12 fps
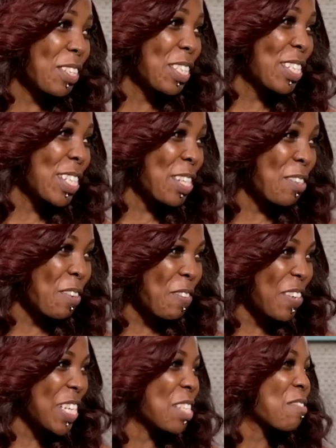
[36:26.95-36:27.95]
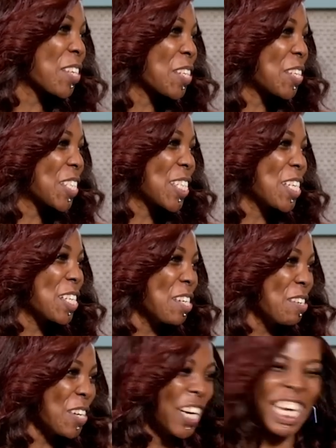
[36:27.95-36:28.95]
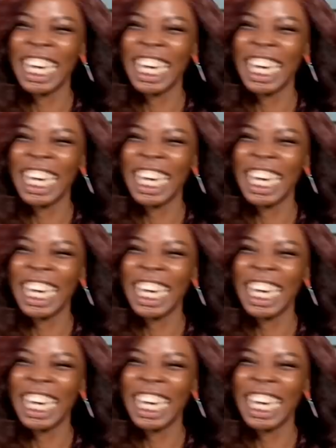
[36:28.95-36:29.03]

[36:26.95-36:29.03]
going to sit with fleas, but no, no,